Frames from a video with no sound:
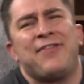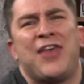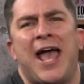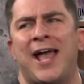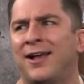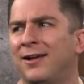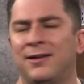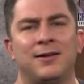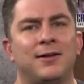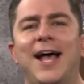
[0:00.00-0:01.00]
Nothing.
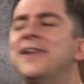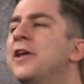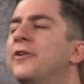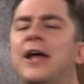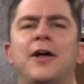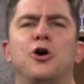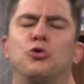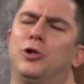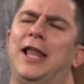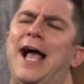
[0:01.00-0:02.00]
Had another guy
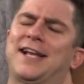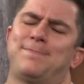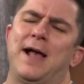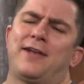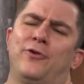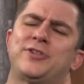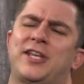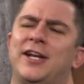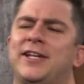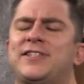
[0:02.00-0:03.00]
go, relax,
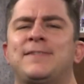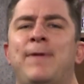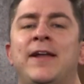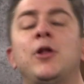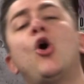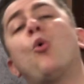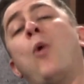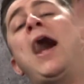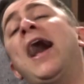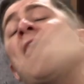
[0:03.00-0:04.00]
McAvoy's going to get suspended.
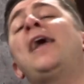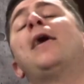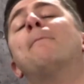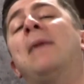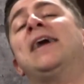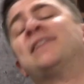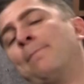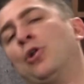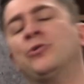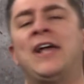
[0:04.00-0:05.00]
Why might
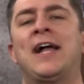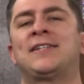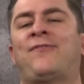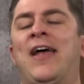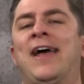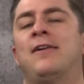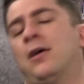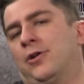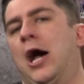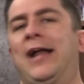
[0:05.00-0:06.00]
a Blue Jackets
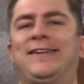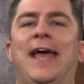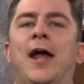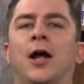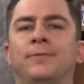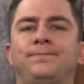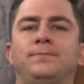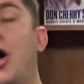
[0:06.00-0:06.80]
fan not care?